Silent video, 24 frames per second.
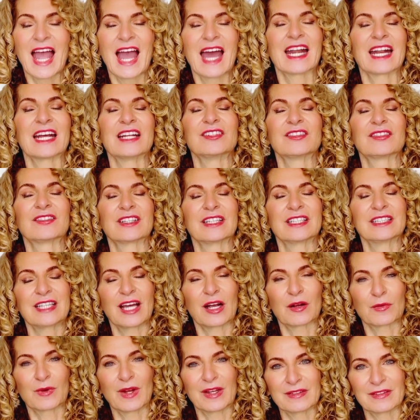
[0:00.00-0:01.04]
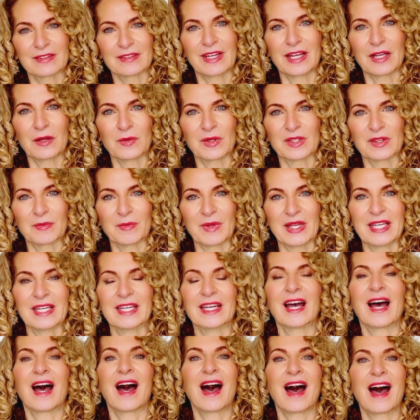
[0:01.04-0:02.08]
And I just let that resonate with
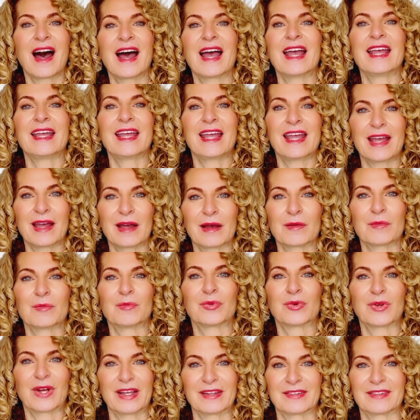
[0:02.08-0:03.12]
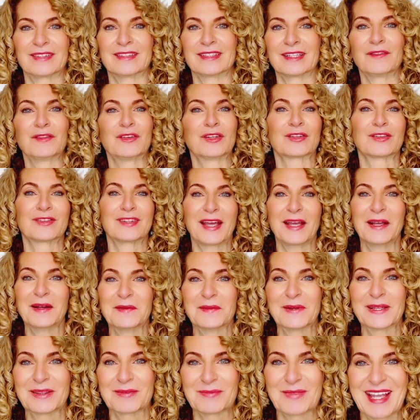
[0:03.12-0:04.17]
me. I am present, if you'll say
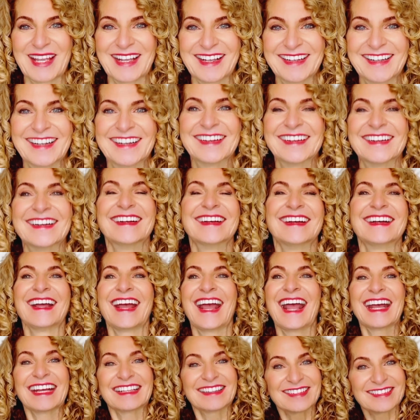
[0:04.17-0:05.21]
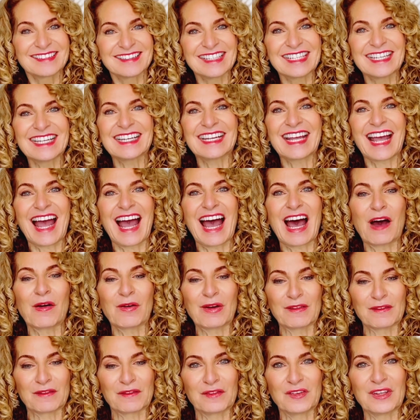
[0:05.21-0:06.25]
it with me. And see
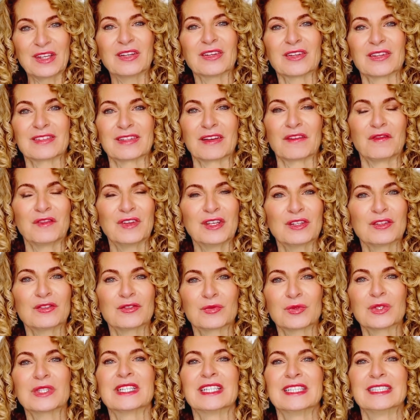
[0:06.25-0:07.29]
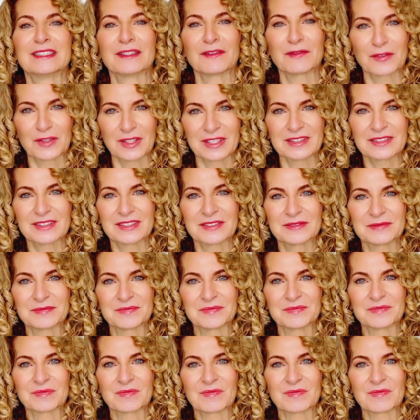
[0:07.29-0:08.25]
how it feels. It feels really different.